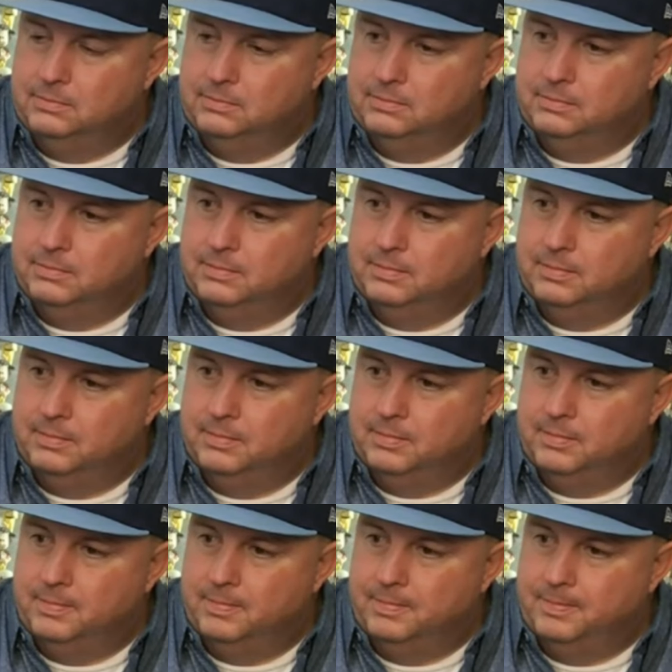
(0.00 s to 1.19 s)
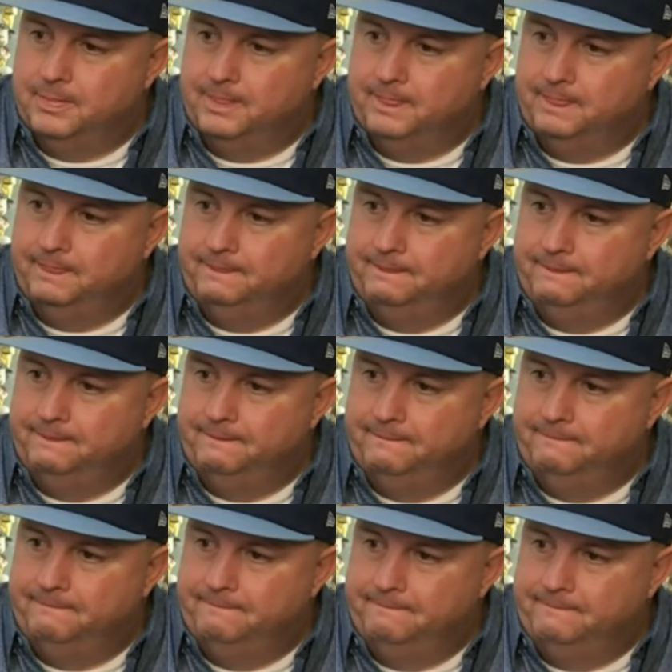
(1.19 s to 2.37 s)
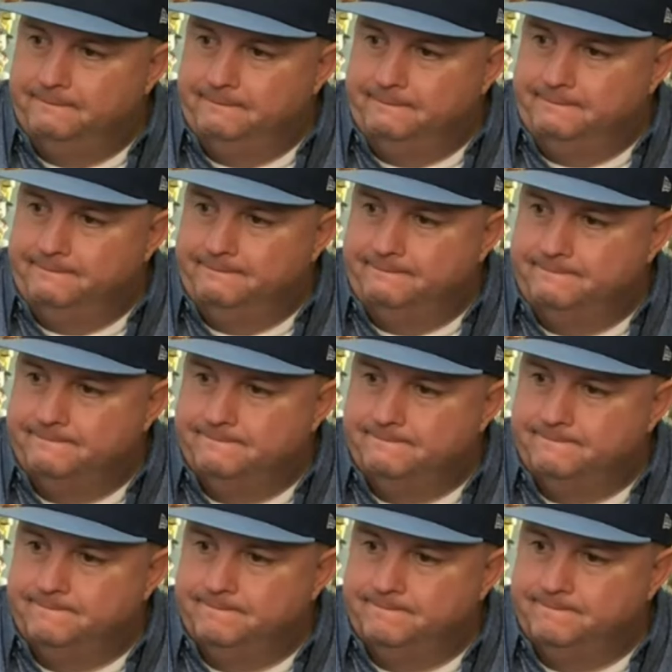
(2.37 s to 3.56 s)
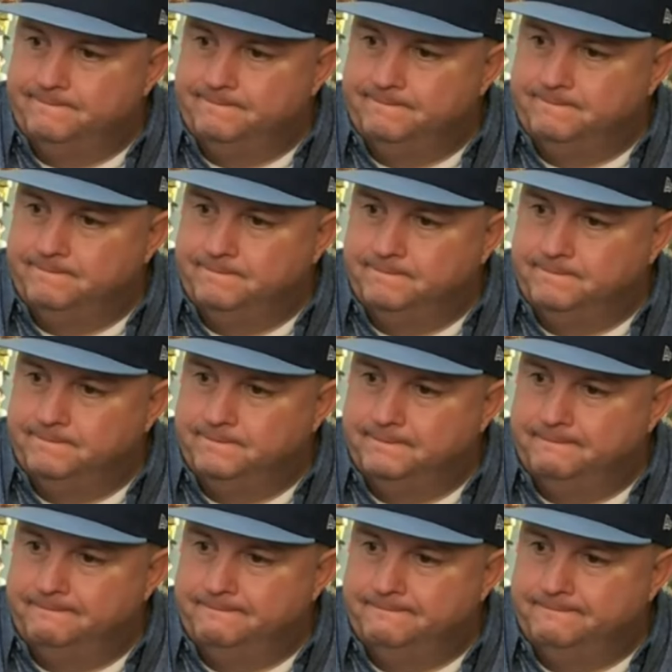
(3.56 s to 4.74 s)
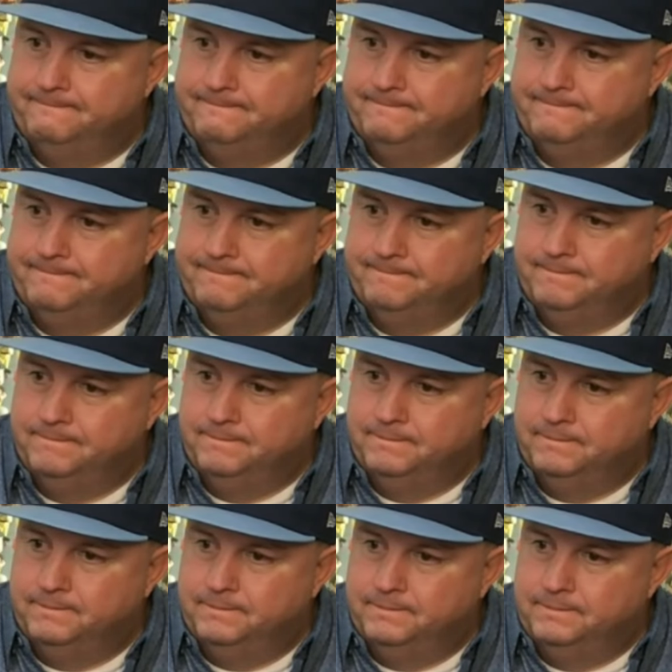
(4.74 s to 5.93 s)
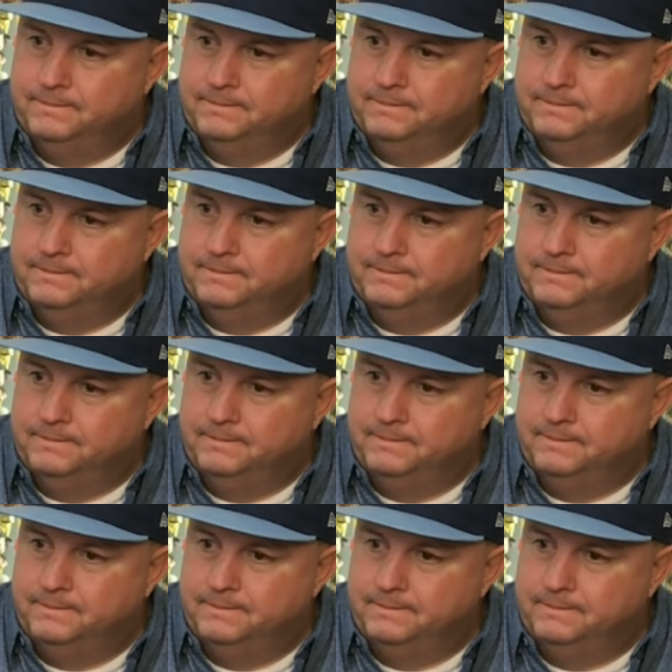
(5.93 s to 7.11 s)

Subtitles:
(silent)